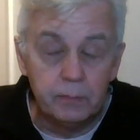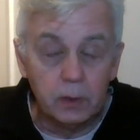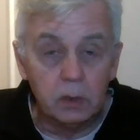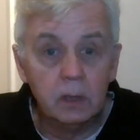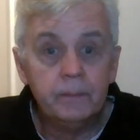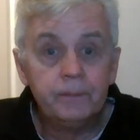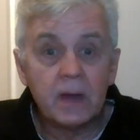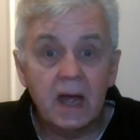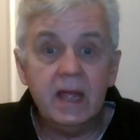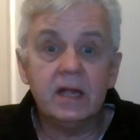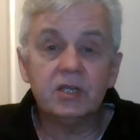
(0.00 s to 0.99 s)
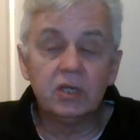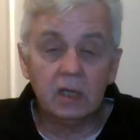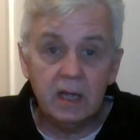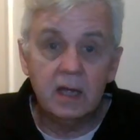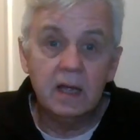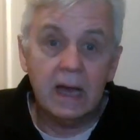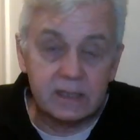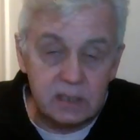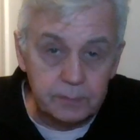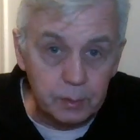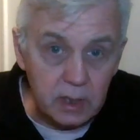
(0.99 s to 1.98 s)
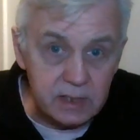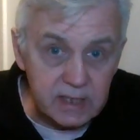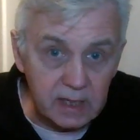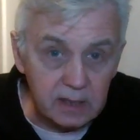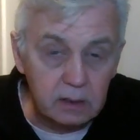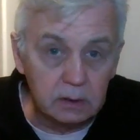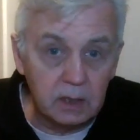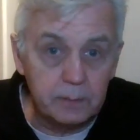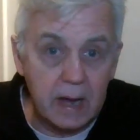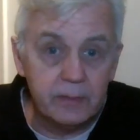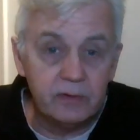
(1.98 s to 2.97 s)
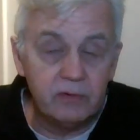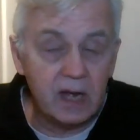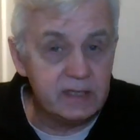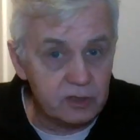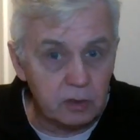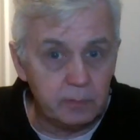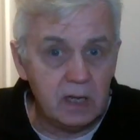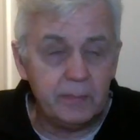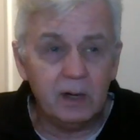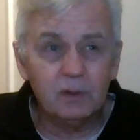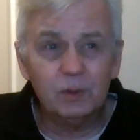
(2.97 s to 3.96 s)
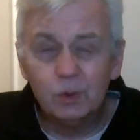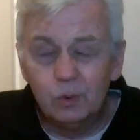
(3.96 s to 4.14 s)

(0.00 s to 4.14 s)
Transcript: But I actually had to put your technical department right. It took me about,